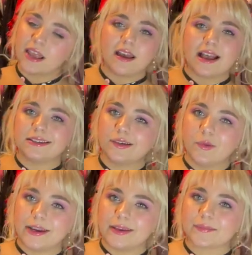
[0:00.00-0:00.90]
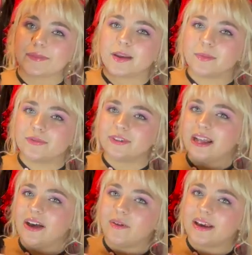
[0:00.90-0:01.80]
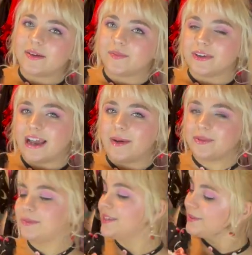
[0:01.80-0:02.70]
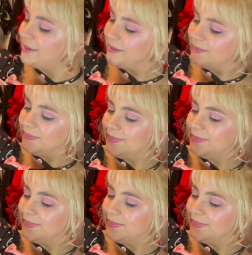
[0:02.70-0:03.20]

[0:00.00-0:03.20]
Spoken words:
I still want it, but for now I am very happy with this one.